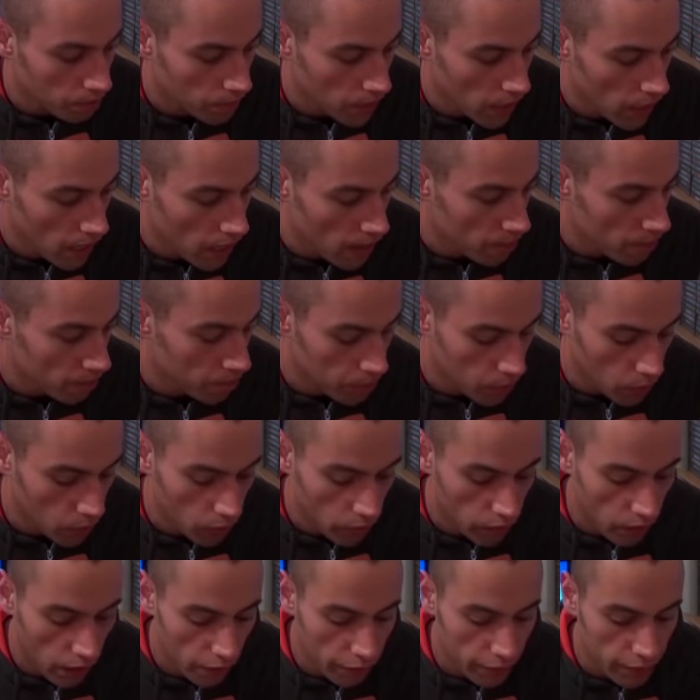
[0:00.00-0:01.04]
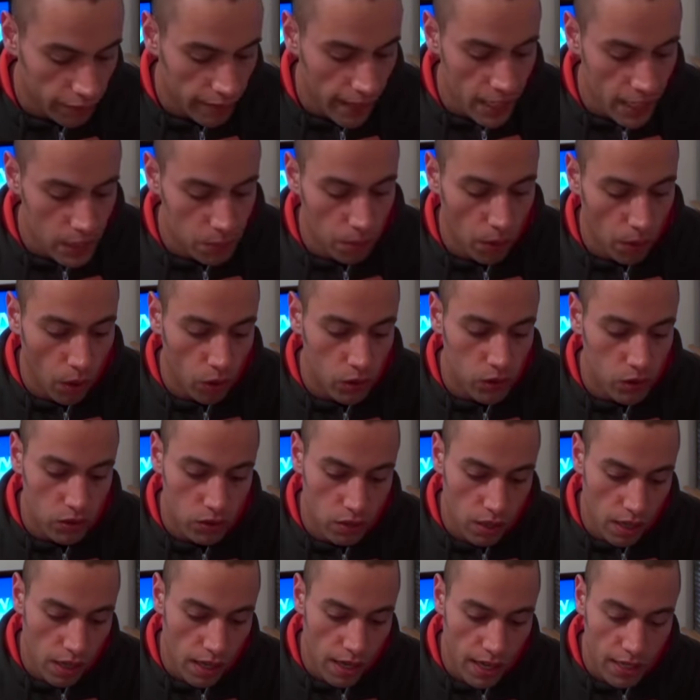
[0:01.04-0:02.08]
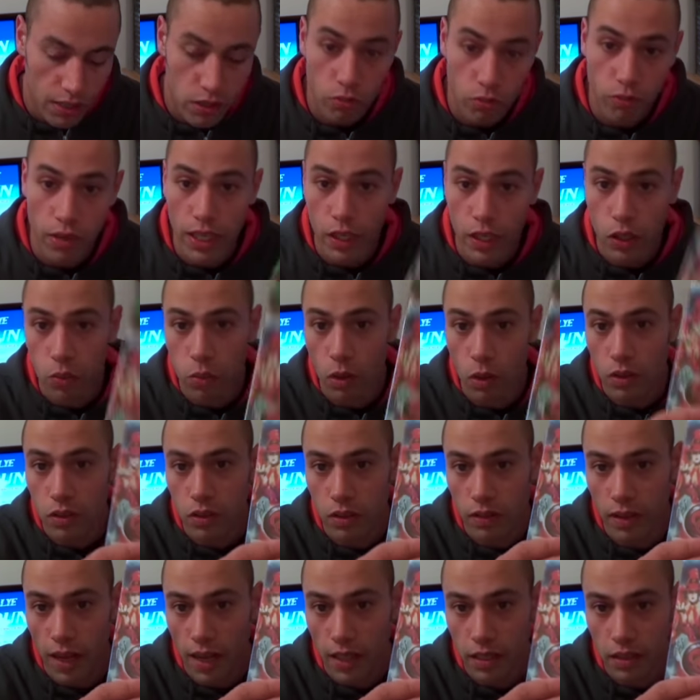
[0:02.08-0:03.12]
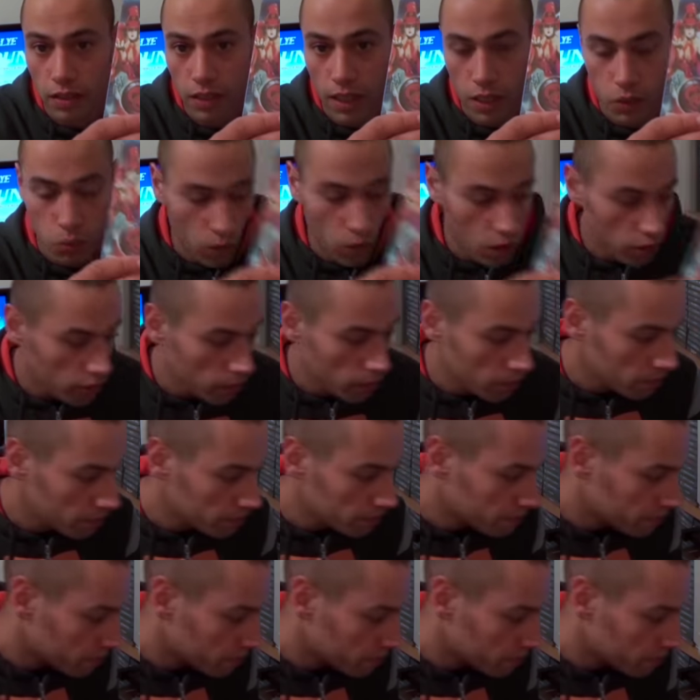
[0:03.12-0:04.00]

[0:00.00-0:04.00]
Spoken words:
But I think the Xbox has some really good ones, and that's one of them.